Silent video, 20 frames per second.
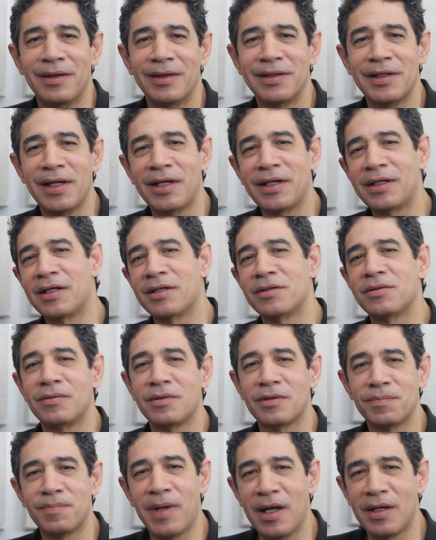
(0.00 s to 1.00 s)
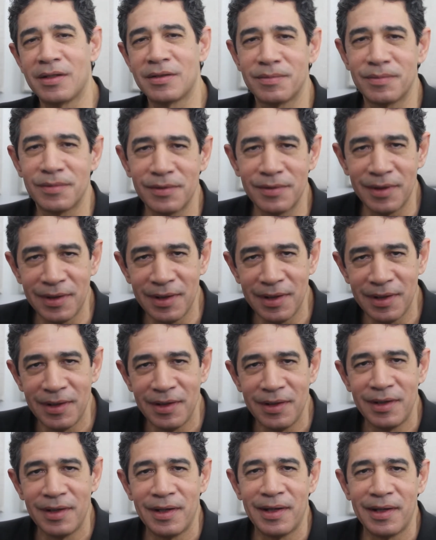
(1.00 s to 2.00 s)
get it as soon as possible.
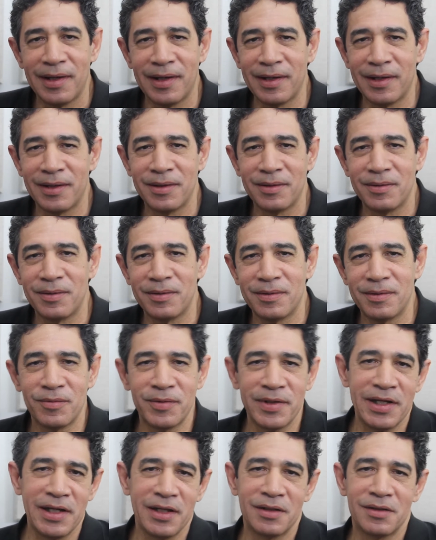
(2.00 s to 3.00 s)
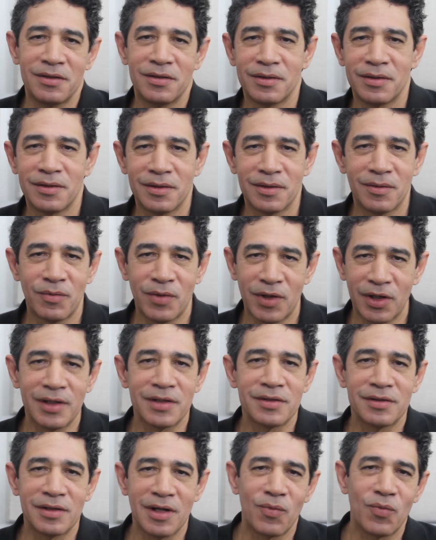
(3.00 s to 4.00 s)
We're going
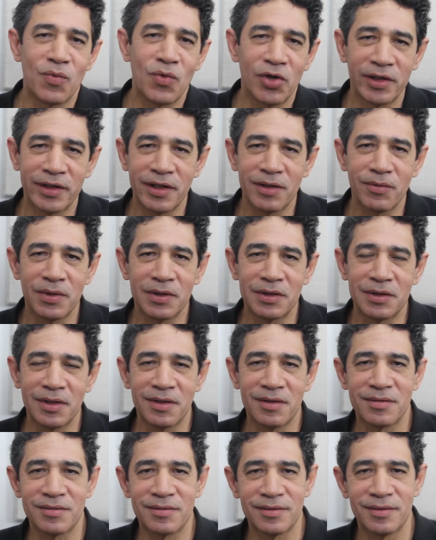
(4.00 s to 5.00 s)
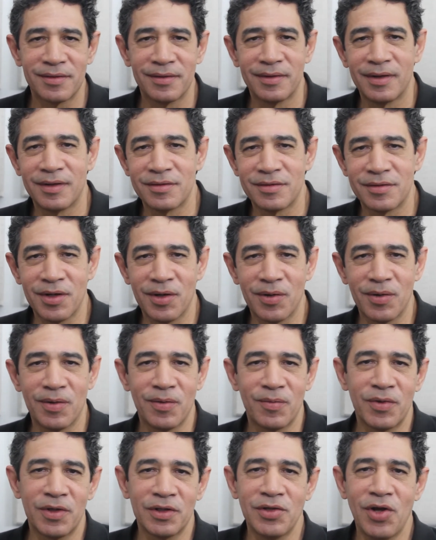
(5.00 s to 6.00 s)
to start working with this. So
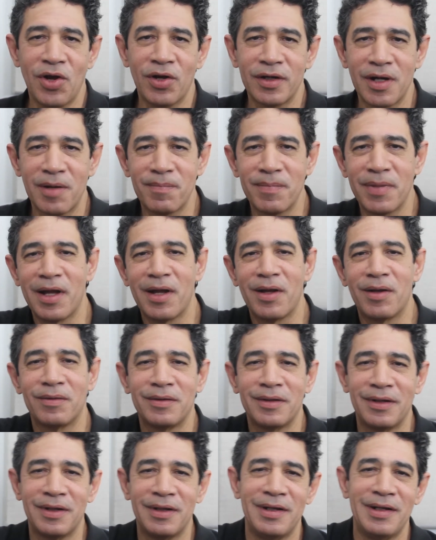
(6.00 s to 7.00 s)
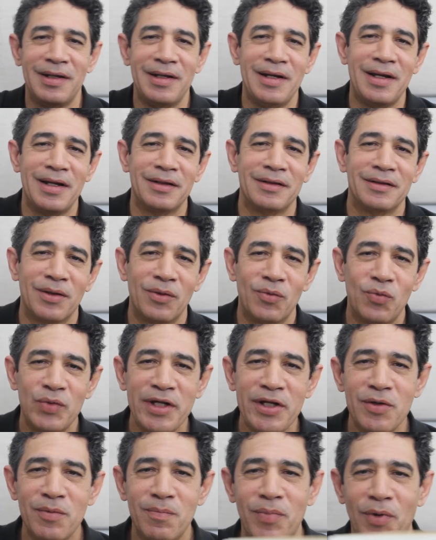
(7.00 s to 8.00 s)
we're talking about the
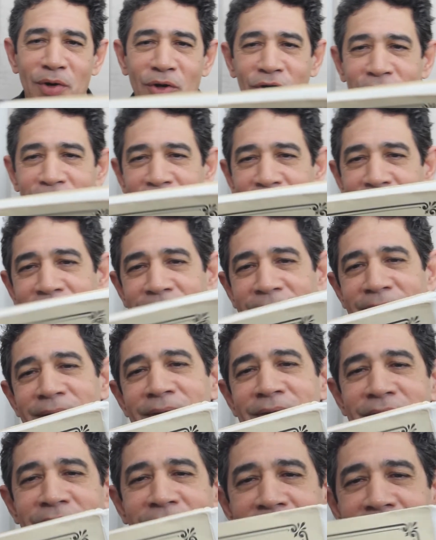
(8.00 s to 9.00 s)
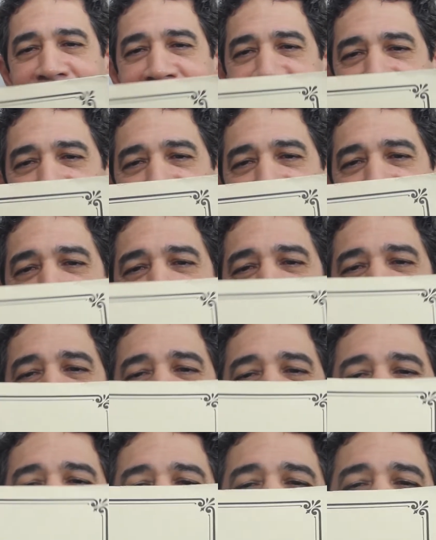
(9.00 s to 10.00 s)
real book. See,
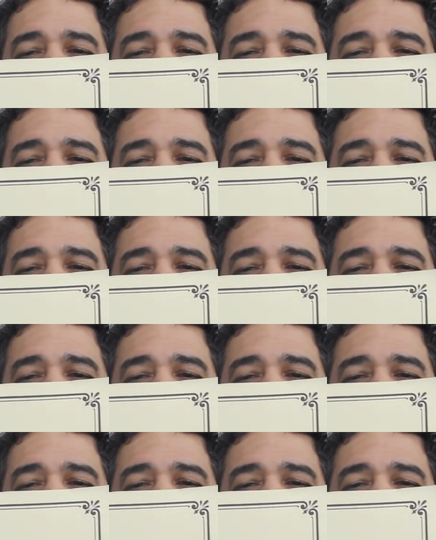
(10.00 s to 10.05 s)
here it